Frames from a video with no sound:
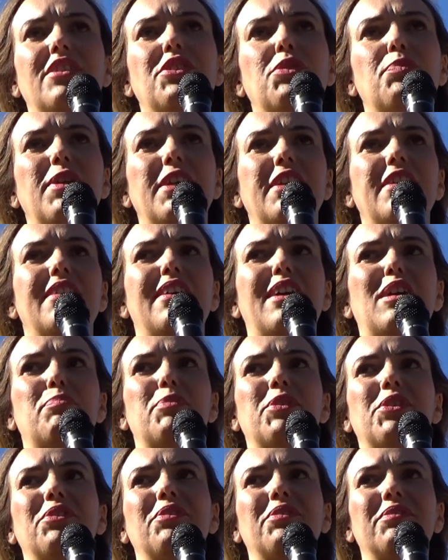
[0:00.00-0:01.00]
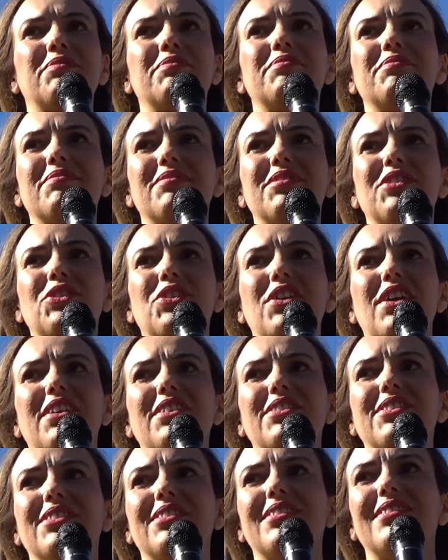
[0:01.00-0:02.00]
Let's make it happen, you
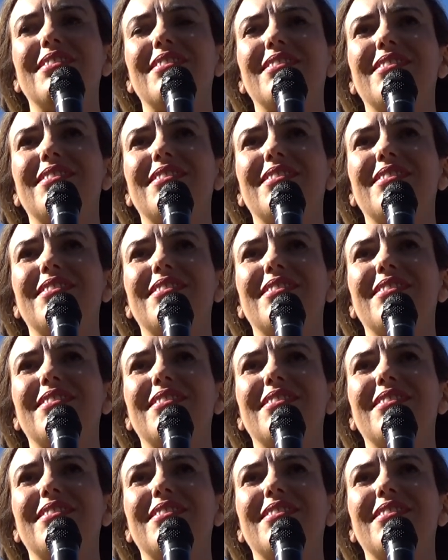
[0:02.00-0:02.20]
guys.